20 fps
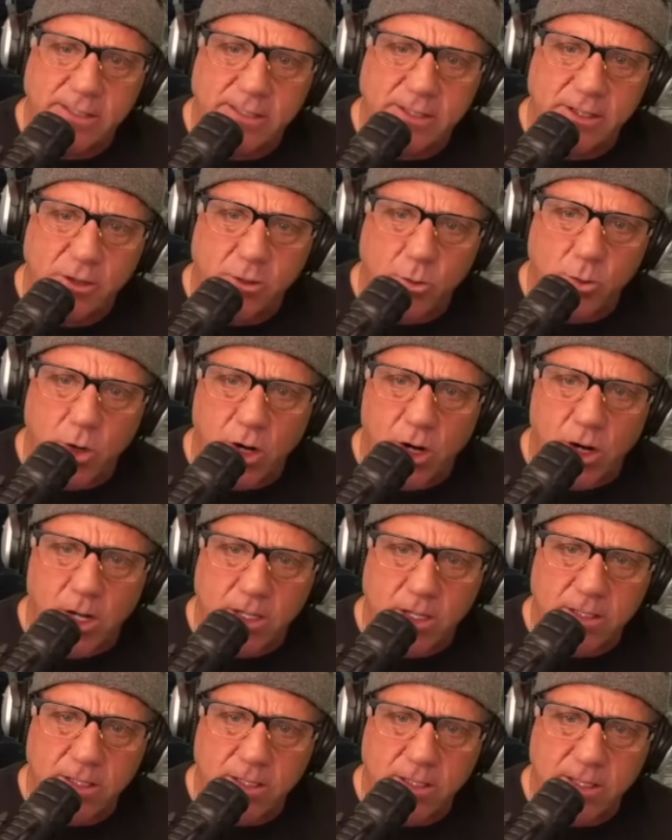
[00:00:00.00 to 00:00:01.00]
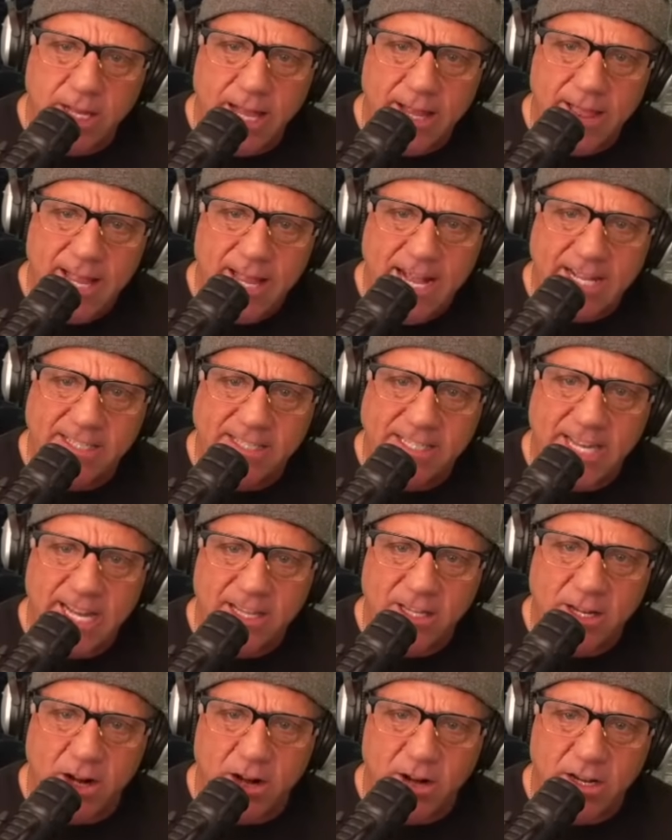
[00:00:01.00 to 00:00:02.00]
the world and that's
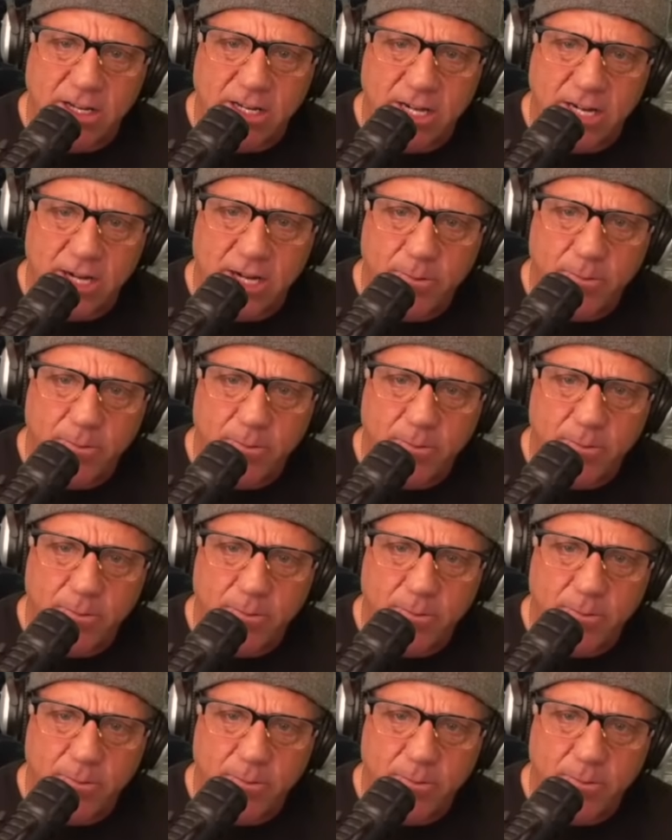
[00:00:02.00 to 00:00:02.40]
Antarctica,